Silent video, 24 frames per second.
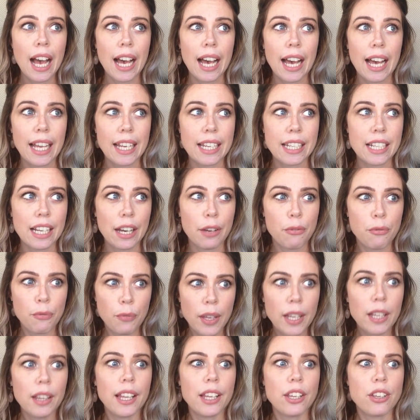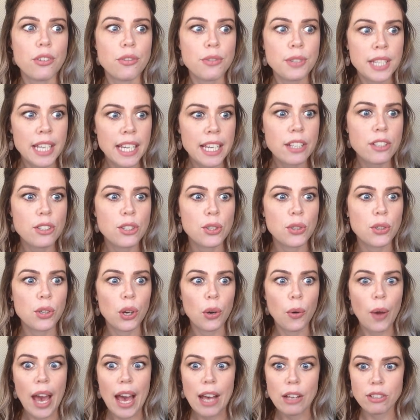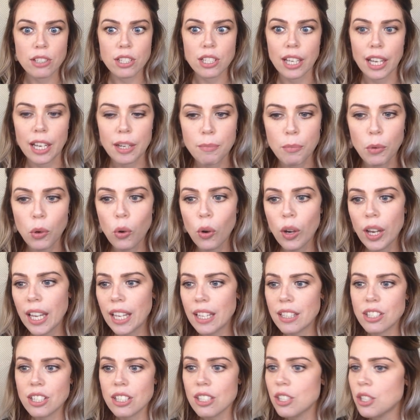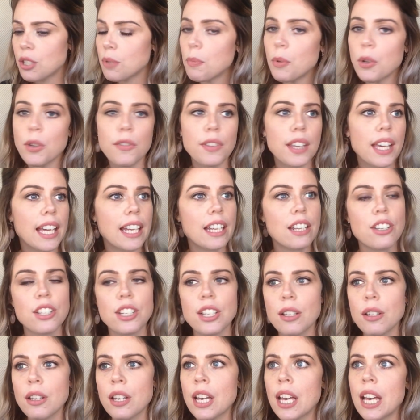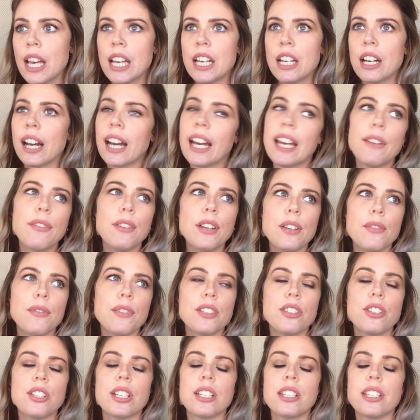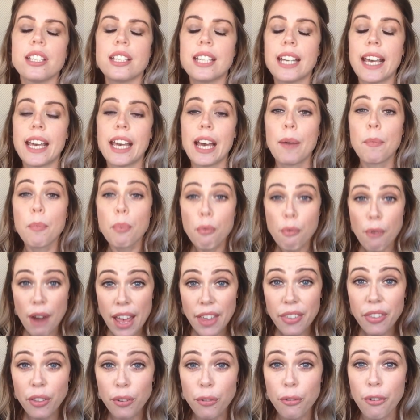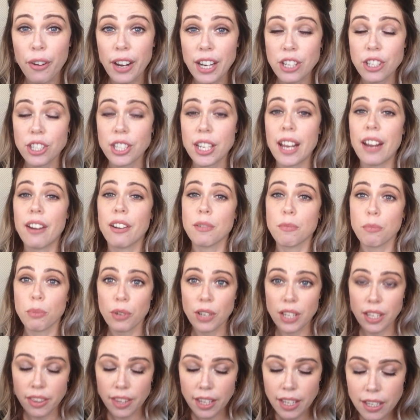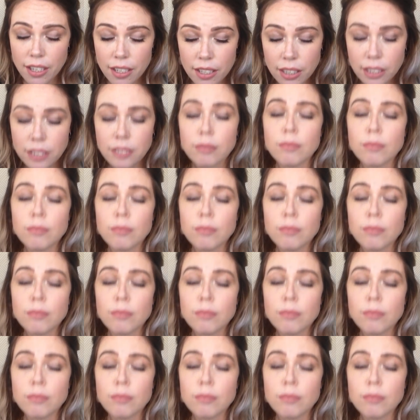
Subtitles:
And I feel like you need to go outside more just to move the energy. Even if it's just to take a breath of fresh air and breathe in,